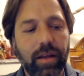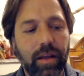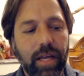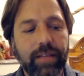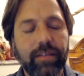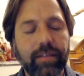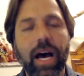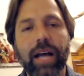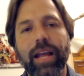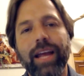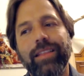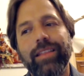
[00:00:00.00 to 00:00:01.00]
It's
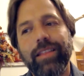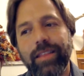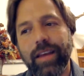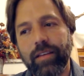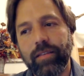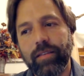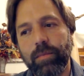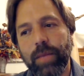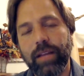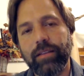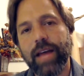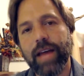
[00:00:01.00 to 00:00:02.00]
not like this
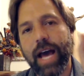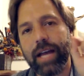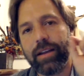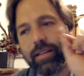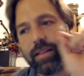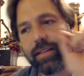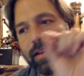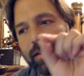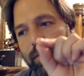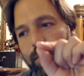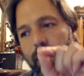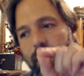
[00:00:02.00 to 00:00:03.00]
means that,
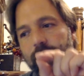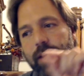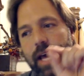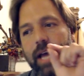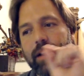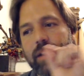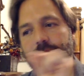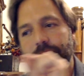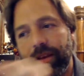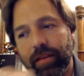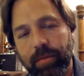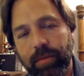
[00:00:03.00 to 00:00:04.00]
this means that,
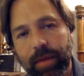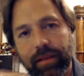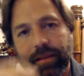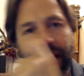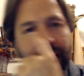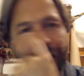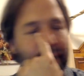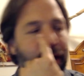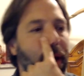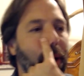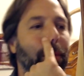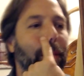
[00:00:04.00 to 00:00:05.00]
this means that.
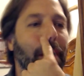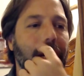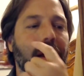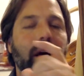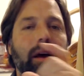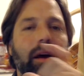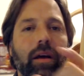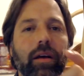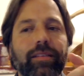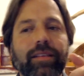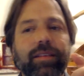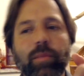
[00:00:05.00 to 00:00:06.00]
But
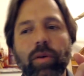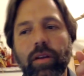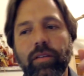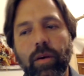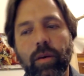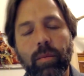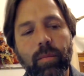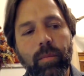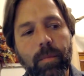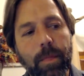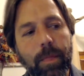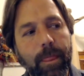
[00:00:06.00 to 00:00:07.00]
symbolism,
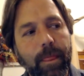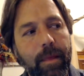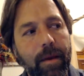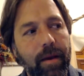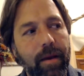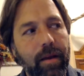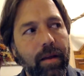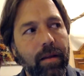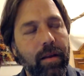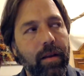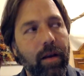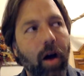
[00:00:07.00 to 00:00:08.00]

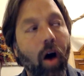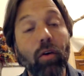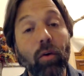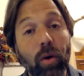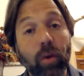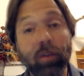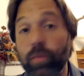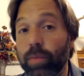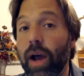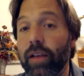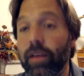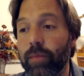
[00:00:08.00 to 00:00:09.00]
although we're
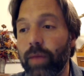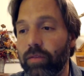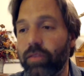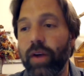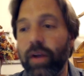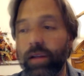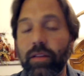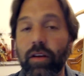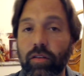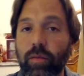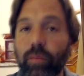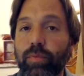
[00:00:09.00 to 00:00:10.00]
surprised sometimes to find that
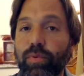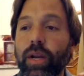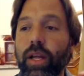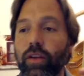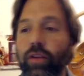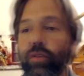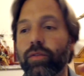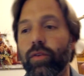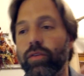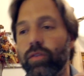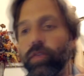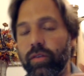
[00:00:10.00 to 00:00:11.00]
there are some pretty
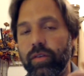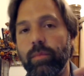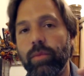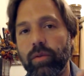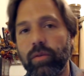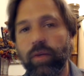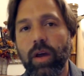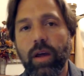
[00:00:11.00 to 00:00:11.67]
universal symbols,